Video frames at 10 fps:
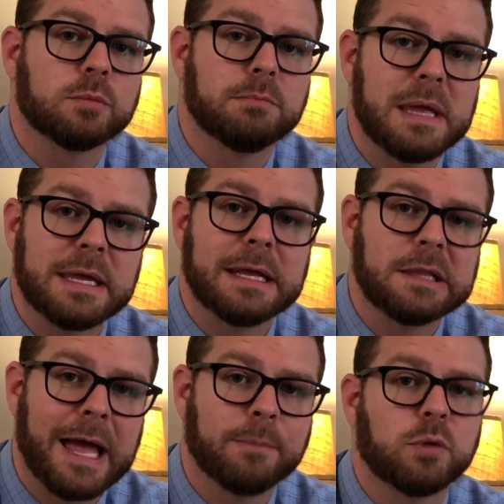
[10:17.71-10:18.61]
make a
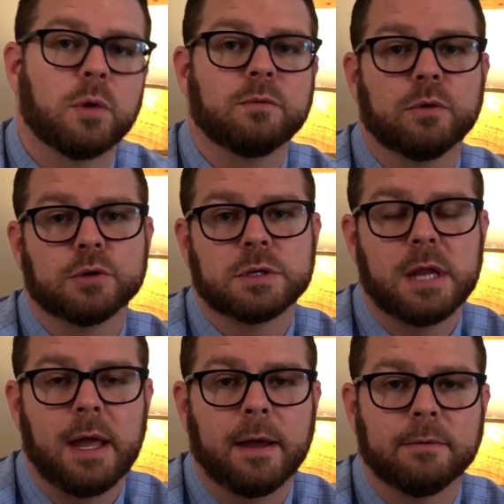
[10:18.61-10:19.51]
lab-grown version
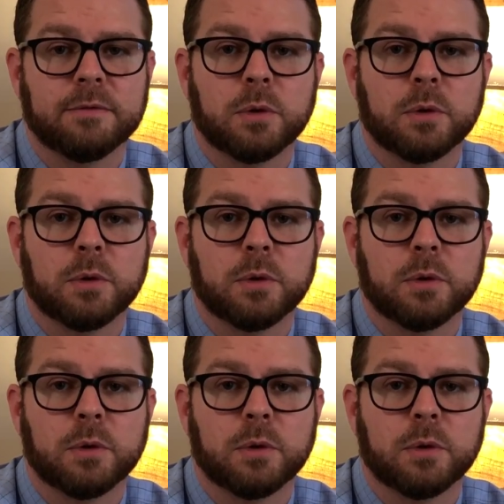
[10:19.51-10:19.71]
of.